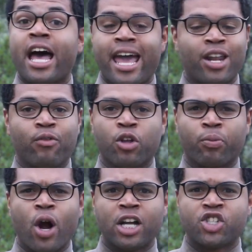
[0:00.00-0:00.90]
ahead of
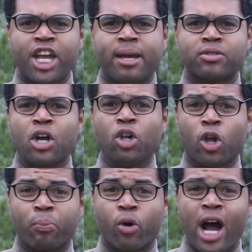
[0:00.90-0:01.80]
LeBron James?
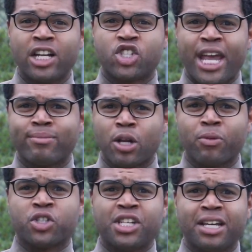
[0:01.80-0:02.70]
LeBron James,
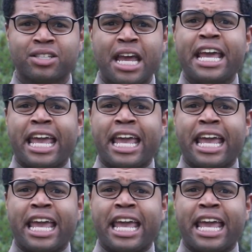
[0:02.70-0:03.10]
number six?